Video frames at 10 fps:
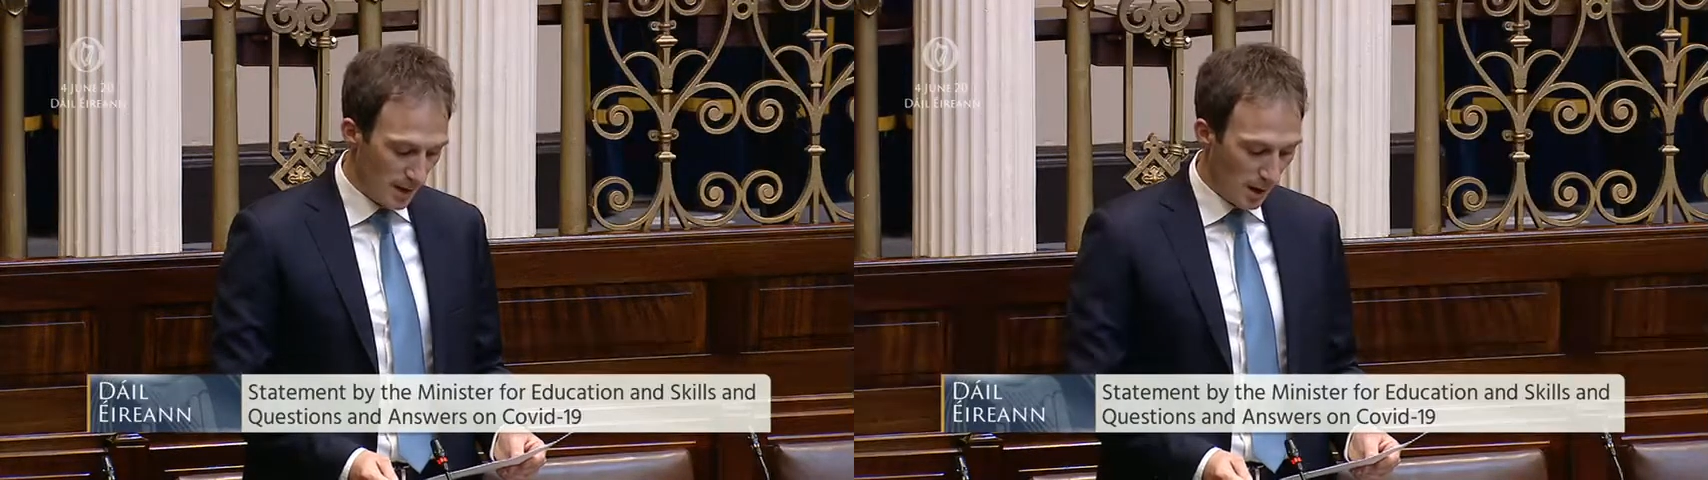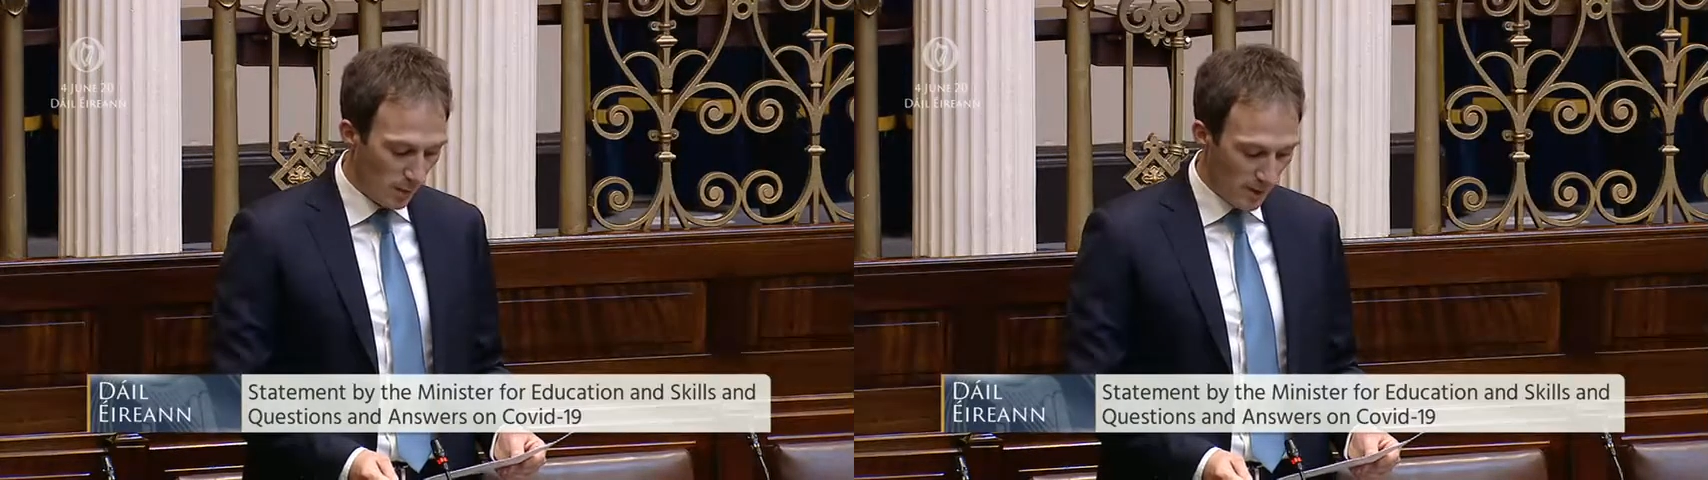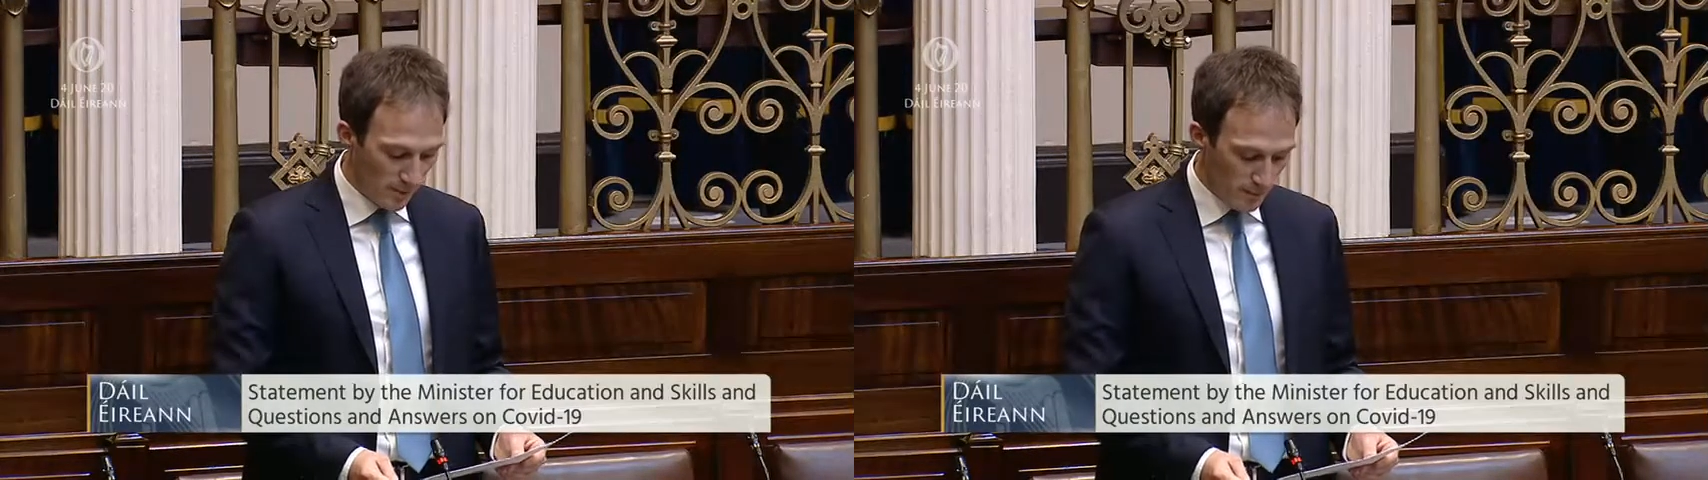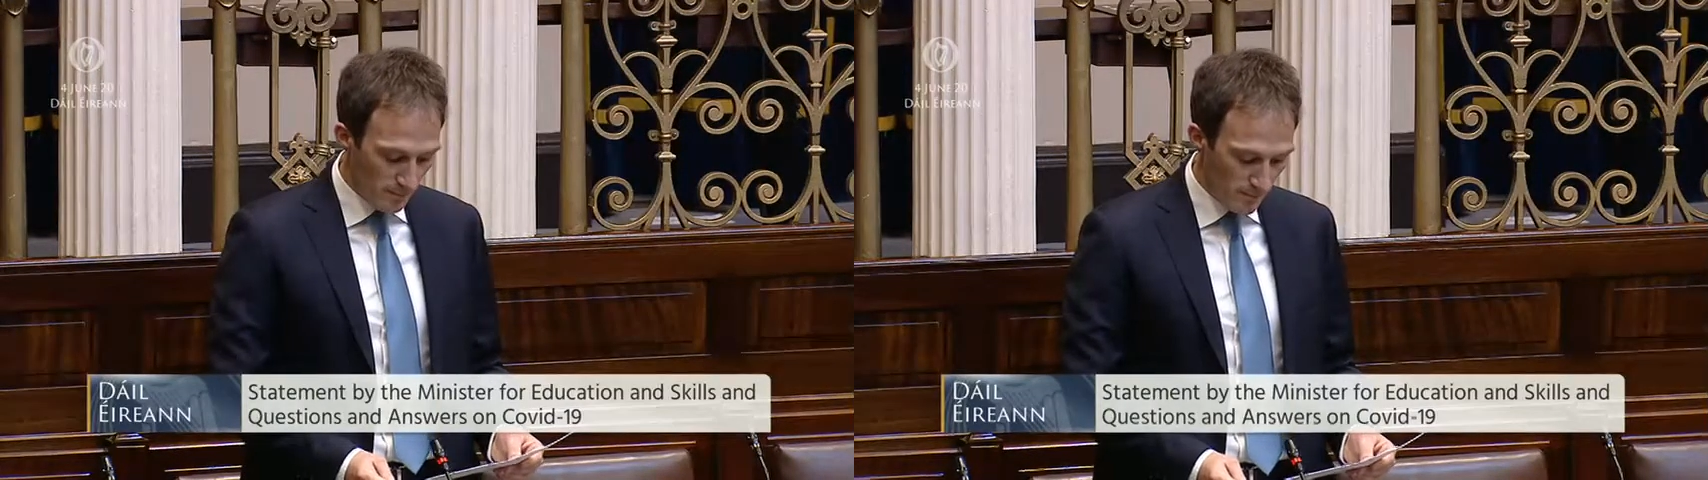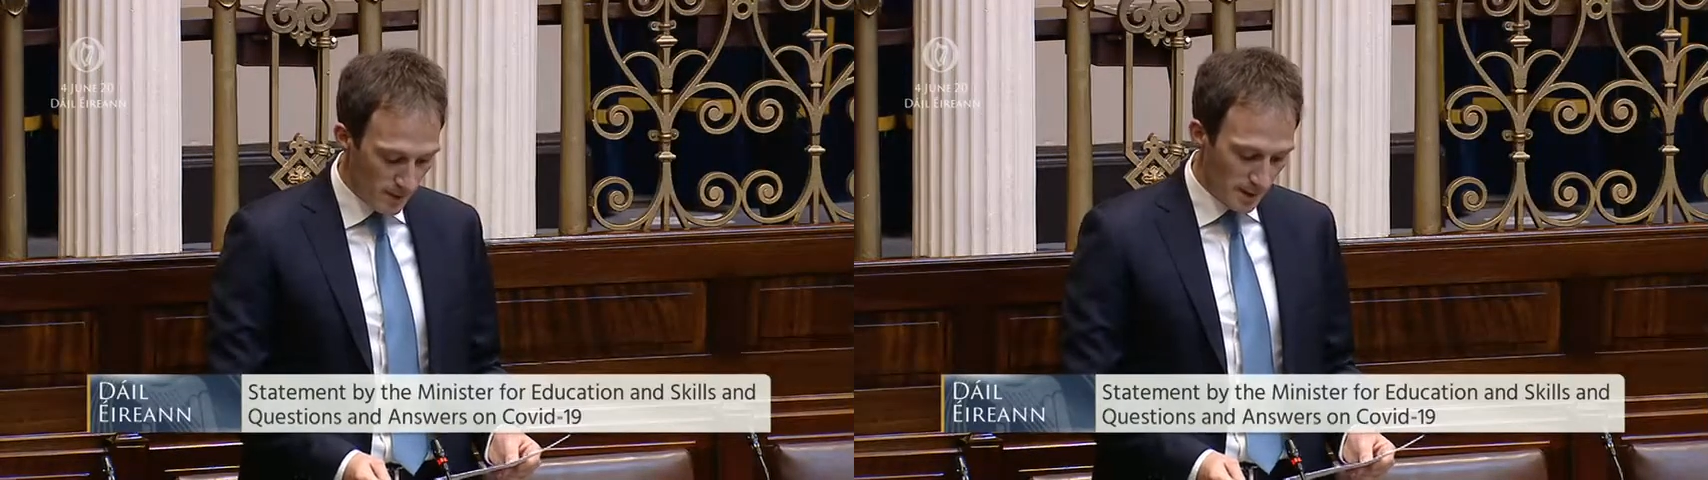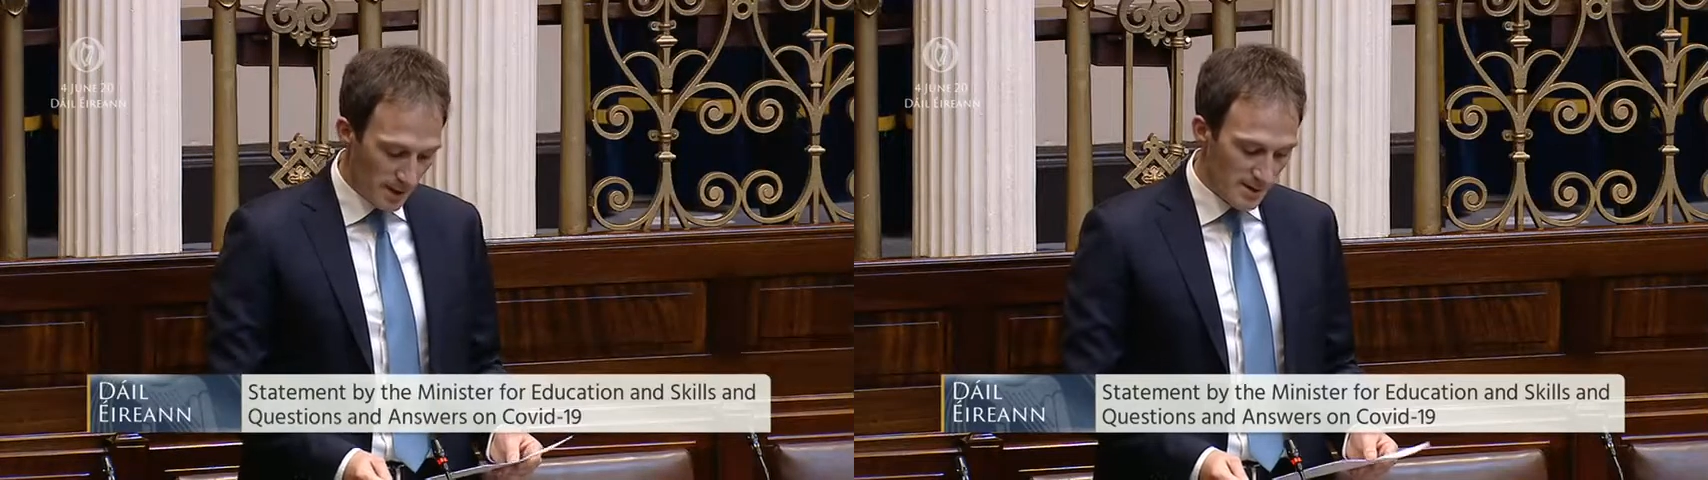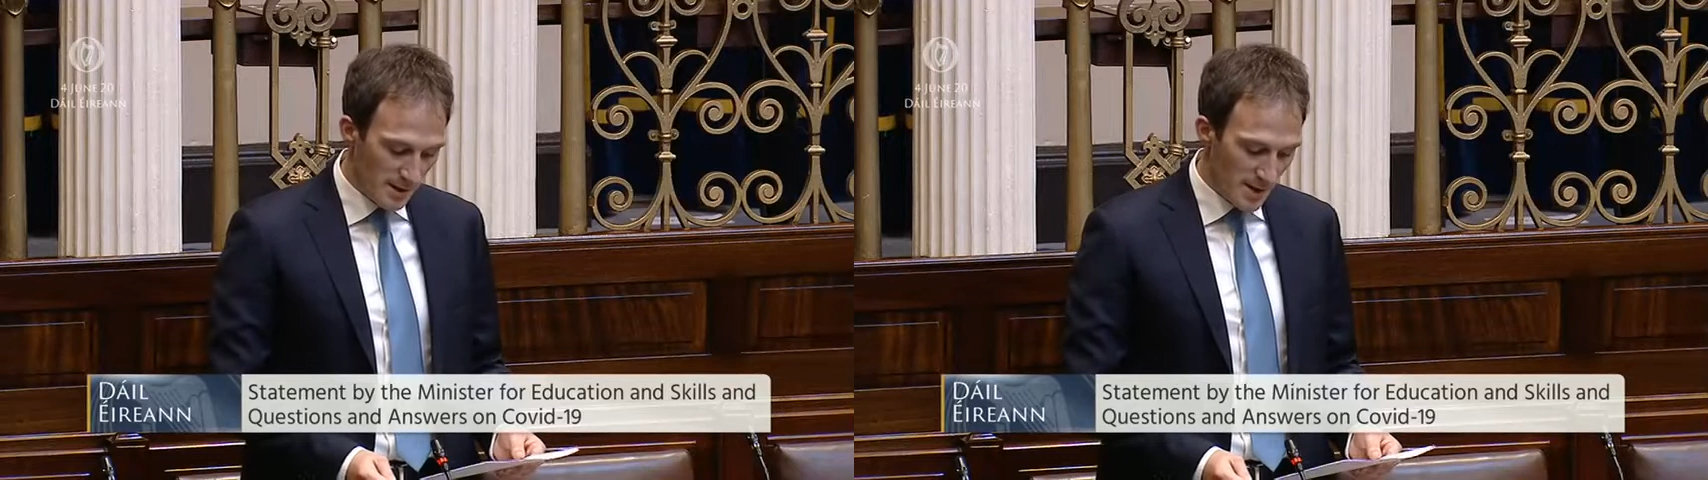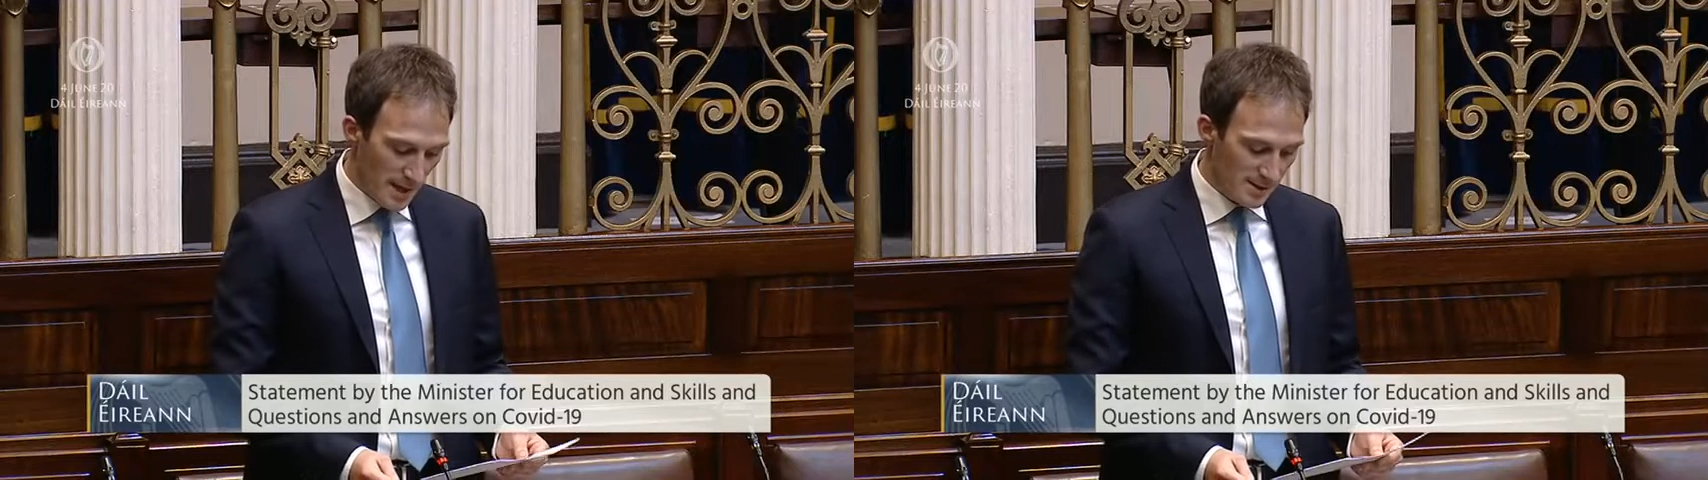However, it is
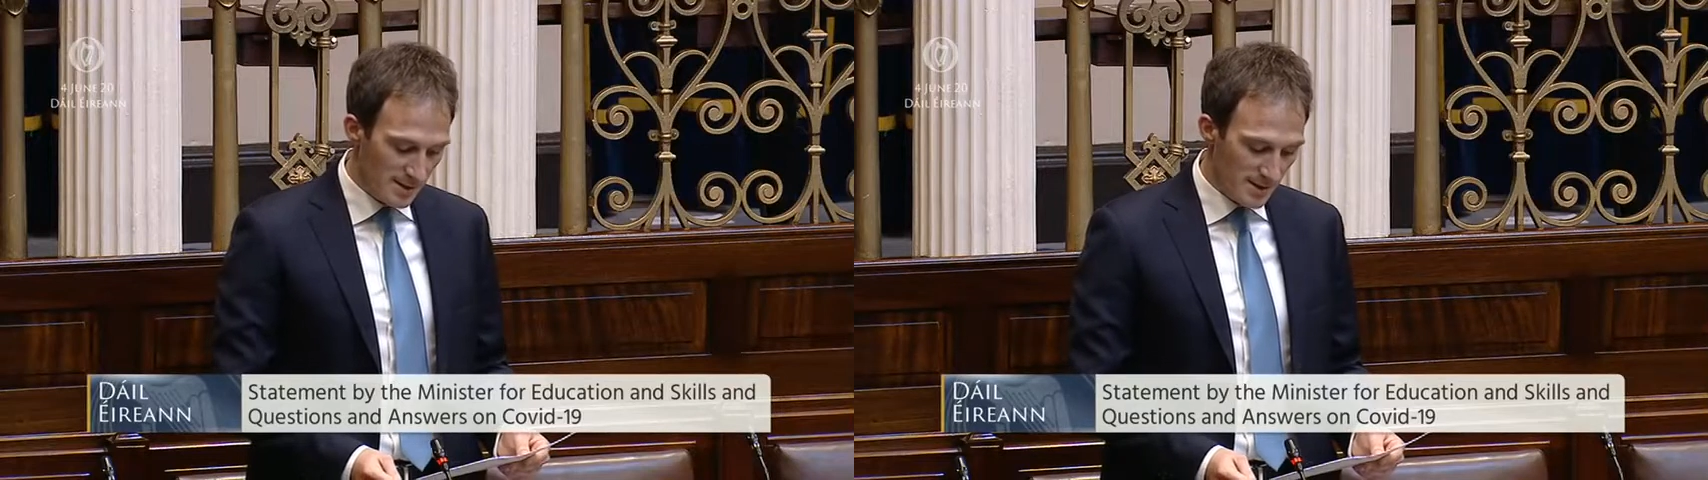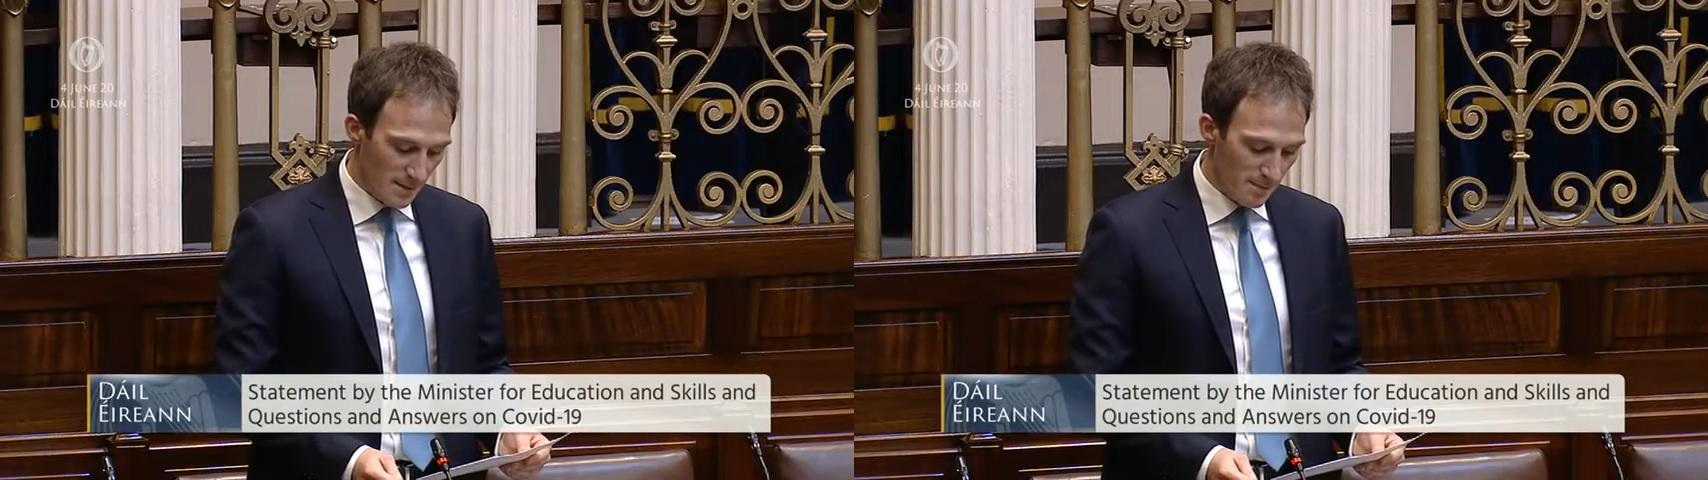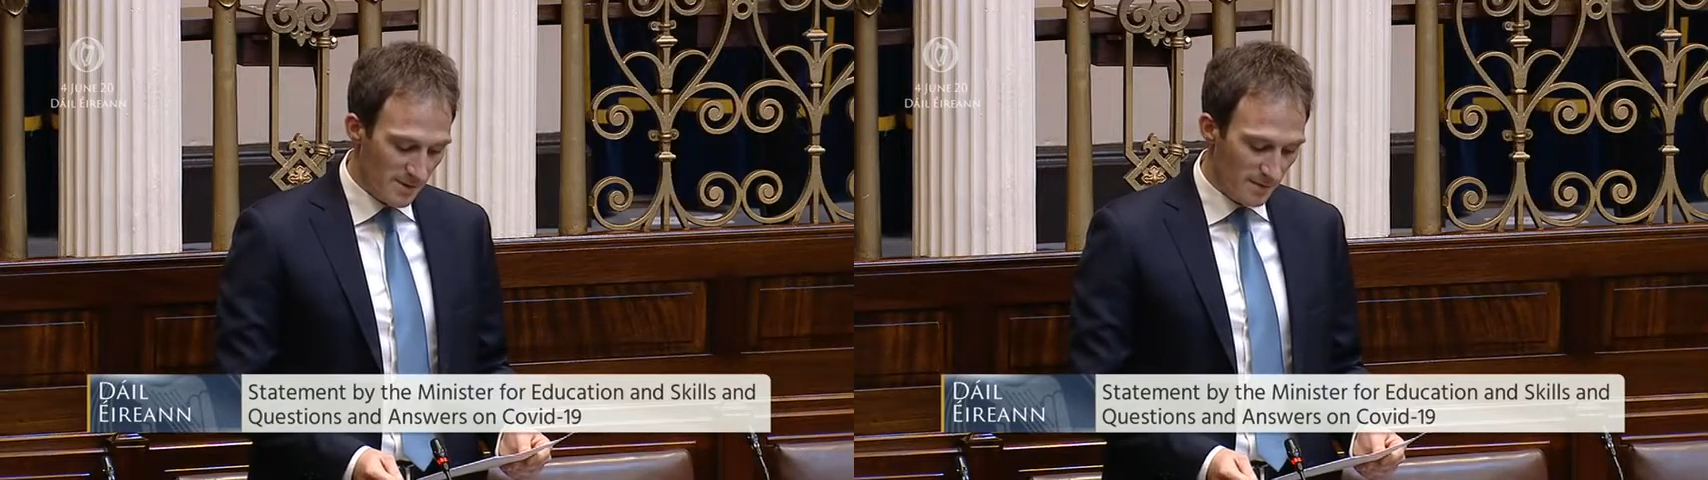the next steps